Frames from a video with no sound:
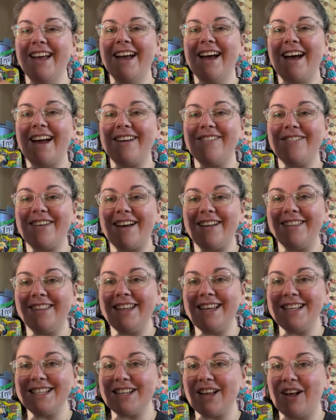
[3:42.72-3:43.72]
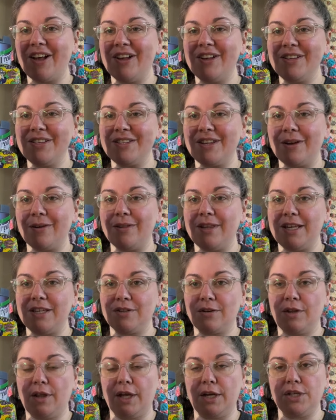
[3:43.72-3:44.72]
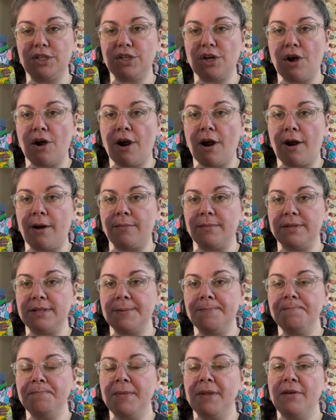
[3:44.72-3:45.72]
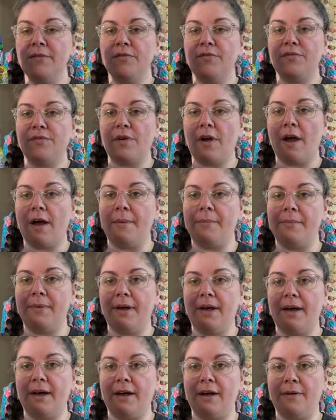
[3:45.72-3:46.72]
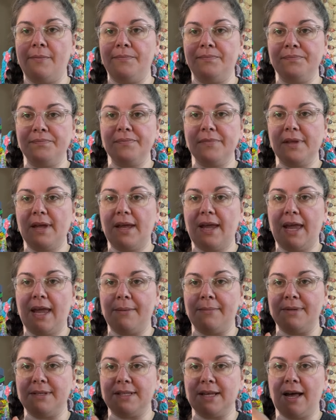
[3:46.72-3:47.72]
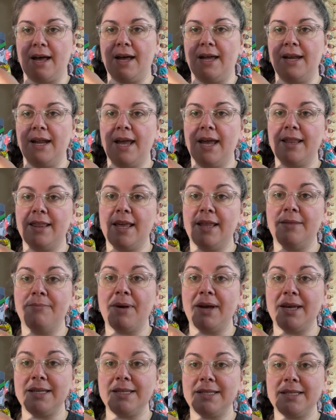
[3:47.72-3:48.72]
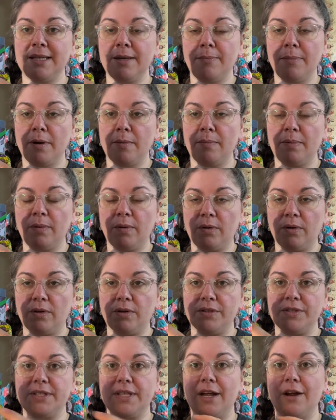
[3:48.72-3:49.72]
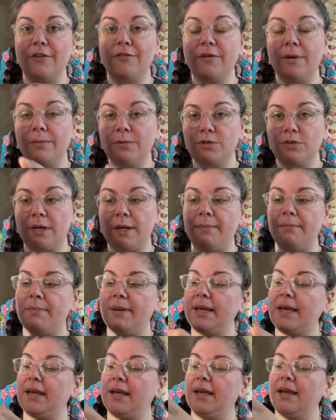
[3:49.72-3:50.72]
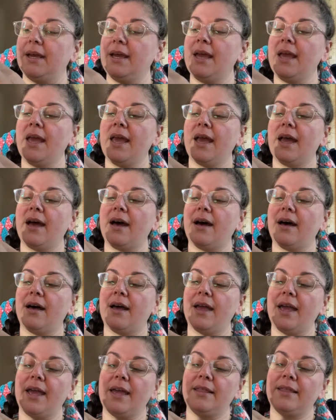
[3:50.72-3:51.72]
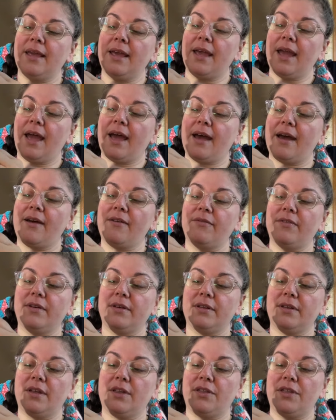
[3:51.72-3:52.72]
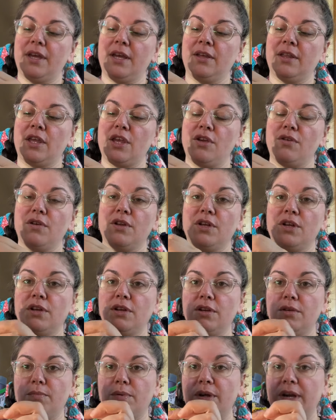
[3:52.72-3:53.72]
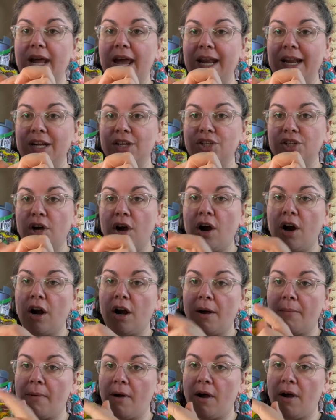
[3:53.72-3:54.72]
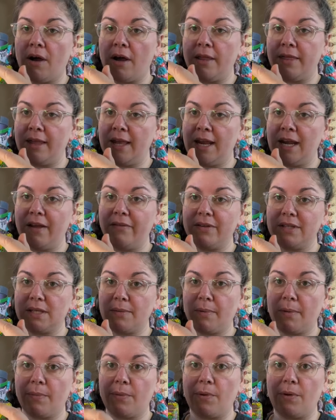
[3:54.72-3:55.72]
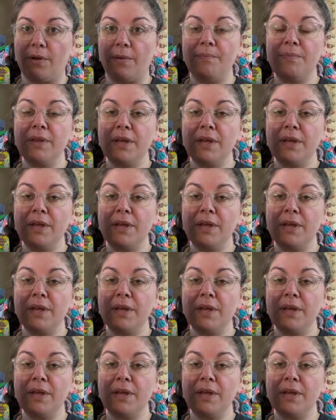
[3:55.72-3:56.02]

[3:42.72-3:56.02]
I found these also. These are like charms from um, Amazon. And then my zipper pulls, they're from Dream Big. Uh, and they have a thing that you can put any charm on the end of a zipper pull.